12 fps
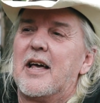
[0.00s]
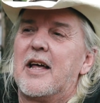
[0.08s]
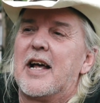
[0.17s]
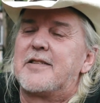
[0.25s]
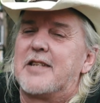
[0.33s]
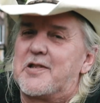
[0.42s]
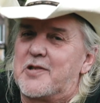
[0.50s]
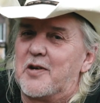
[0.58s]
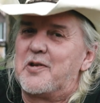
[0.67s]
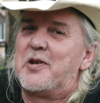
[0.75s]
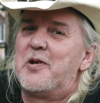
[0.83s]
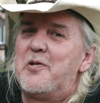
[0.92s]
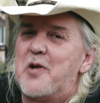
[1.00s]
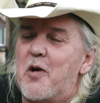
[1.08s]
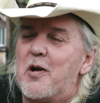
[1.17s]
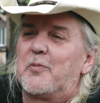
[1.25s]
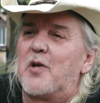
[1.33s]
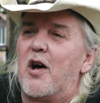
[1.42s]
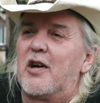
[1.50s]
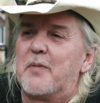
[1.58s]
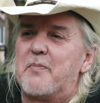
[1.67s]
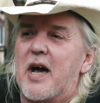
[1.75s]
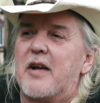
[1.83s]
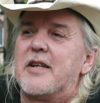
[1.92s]
And I said, "So you know what I'm
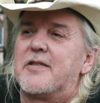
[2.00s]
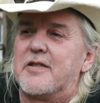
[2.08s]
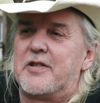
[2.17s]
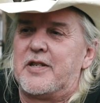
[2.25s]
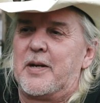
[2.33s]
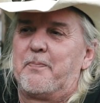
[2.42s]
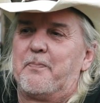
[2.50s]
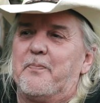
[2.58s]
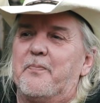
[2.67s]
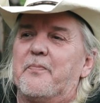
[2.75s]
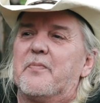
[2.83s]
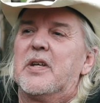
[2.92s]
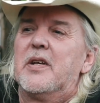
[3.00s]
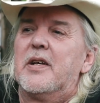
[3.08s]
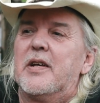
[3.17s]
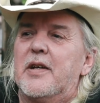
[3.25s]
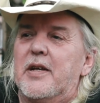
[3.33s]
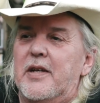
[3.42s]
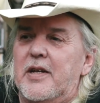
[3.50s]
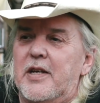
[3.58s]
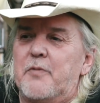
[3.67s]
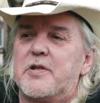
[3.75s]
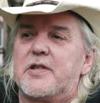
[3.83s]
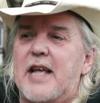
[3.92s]
talking about?" He says, "Yep.
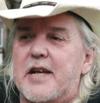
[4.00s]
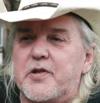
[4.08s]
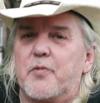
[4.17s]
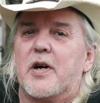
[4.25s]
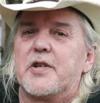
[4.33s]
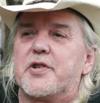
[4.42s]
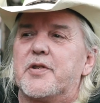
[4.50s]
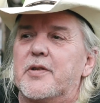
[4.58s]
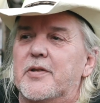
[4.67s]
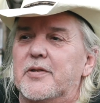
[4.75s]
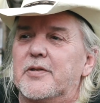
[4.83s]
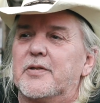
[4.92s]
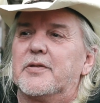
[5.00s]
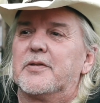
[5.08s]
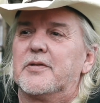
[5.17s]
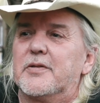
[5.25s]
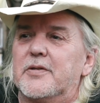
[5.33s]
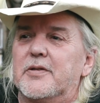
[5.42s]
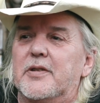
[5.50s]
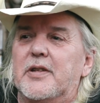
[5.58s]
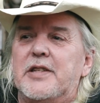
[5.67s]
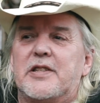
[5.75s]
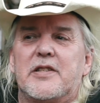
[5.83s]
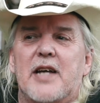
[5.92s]
It was Sasquatch."
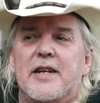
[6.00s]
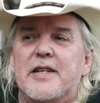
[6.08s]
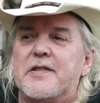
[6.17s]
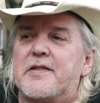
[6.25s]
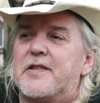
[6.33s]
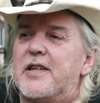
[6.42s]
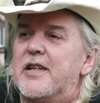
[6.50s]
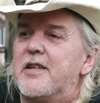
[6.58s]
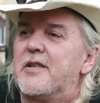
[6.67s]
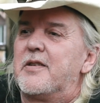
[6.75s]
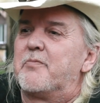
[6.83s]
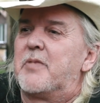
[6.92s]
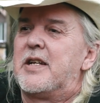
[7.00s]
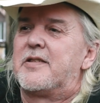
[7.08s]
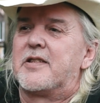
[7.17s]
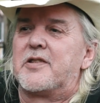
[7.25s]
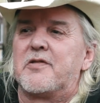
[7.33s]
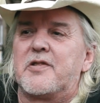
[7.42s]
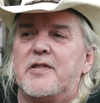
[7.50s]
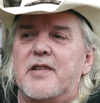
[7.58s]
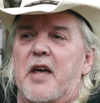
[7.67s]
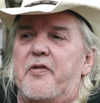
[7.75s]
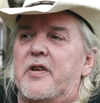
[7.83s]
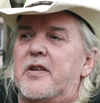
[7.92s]
He says, "I didn't see it, but," he says, "there's
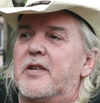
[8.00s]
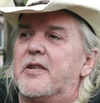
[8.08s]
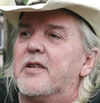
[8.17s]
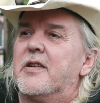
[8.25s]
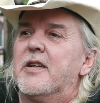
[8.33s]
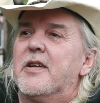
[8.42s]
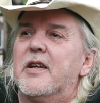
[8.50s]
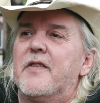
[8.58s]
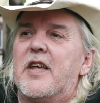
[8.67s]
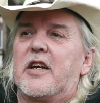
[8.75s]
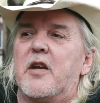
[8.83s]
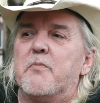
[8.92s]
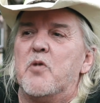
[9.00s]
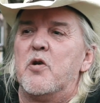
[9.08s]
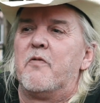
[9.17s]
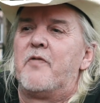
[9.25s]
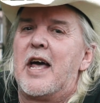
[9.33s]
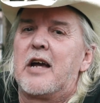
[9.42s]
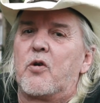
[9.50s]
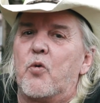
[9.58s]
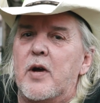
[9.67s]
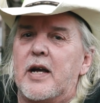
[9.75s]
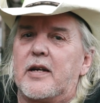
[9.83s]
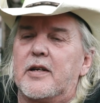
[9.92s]
nothing that could move that
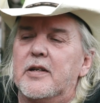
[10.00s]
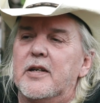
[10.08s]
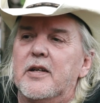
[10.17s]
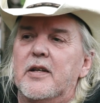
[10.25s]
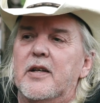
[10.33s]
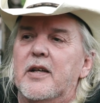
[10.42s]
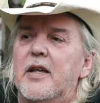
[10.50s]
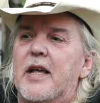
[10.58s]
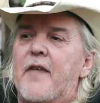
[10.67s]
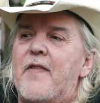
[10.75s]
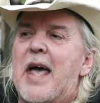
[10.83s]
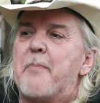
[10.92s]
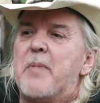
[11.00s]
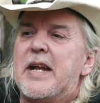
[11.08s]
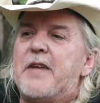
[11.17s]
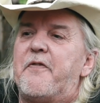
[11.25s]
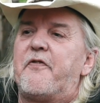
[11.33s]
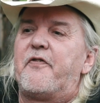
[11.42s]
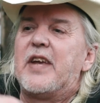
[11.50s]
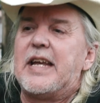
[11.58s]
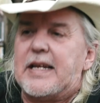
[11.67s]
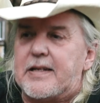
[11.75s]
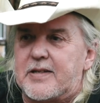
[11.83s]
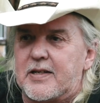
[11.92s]
quick and that many
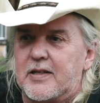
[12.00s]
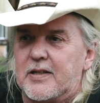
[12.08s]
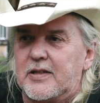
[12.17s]
feet